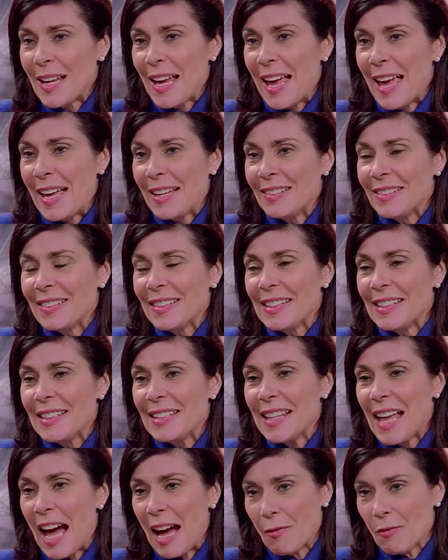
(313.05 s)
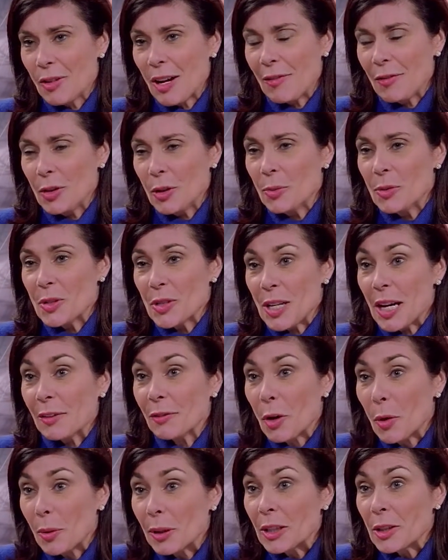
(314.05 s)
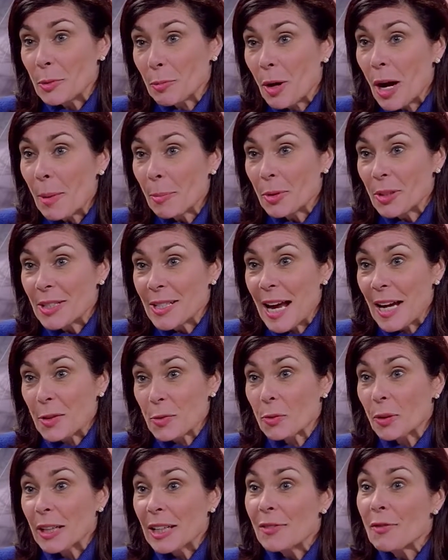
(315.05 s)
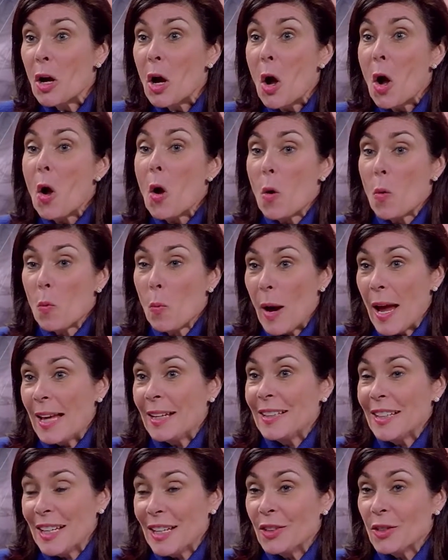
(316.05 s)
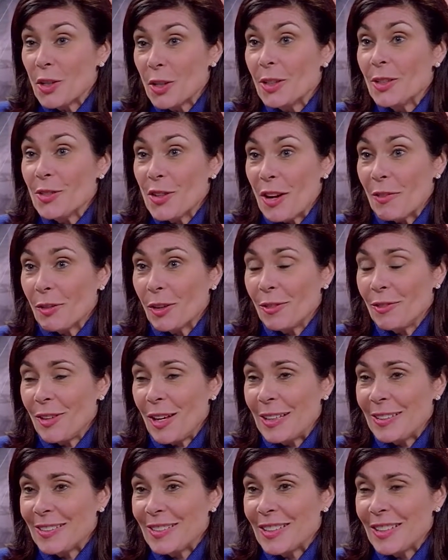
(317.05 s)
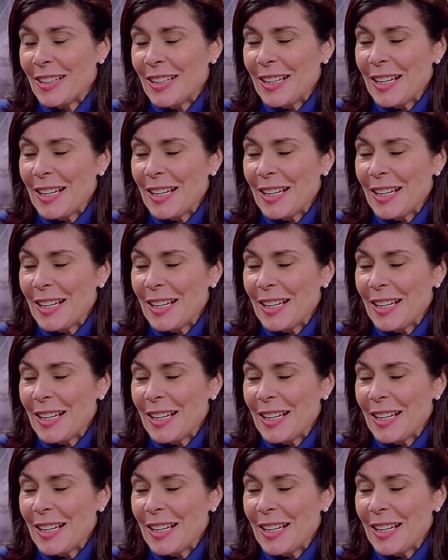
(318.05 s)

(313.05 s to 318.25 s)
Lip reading: and that revenue, instead of going into property tax relief, went into the general fund.